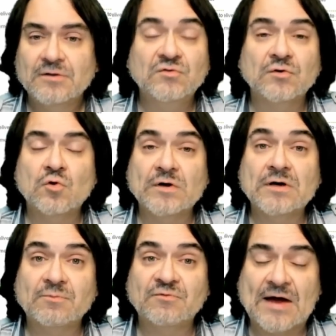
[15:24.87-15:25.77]
These are going
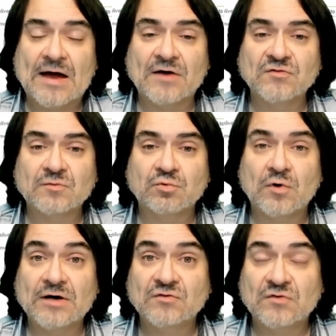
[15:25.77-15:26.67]
up fast in
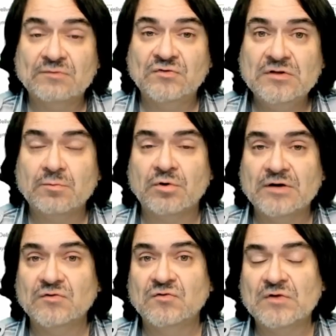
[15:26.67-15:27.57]
prices. I've seen the
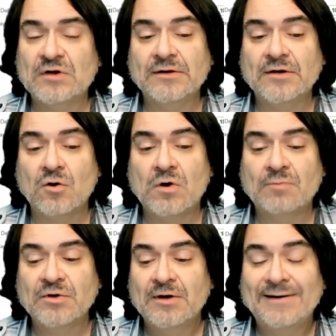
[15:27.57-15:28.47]
prices steadily go up.